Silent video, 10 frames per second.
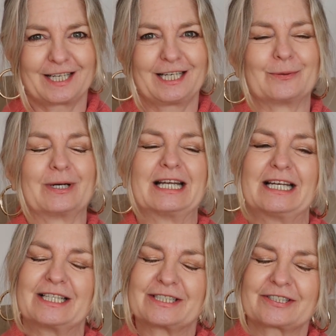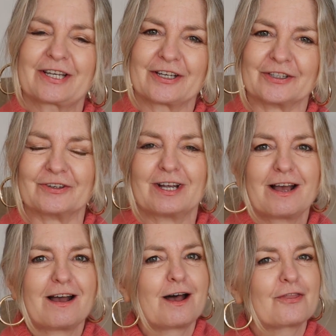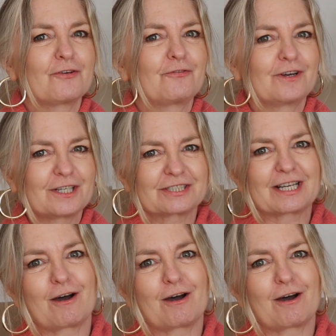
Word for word: Anyway, so the first